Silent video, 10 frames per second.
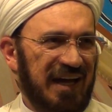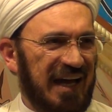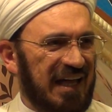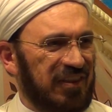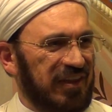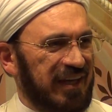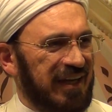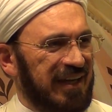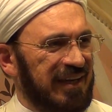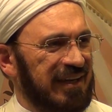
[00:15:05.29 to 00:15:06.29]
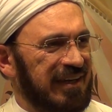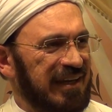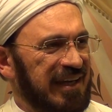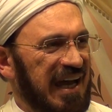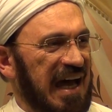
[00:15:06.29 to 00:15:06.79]
and then
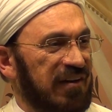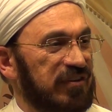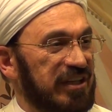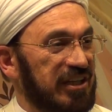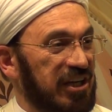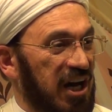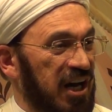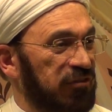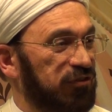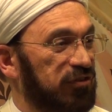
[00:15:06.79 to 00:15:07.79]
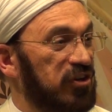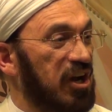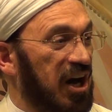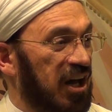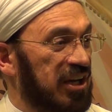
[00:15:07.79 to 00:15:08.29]
have enough
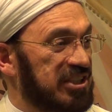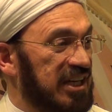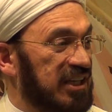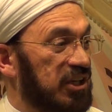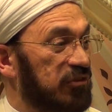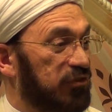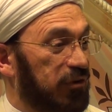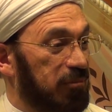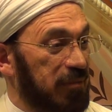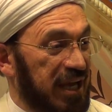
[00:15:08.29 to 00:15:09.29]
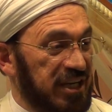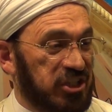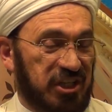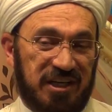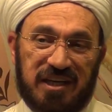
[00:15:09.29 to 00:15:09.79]
knowledge and
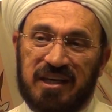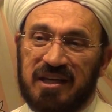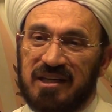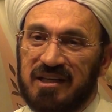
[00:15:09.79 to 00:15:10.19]
information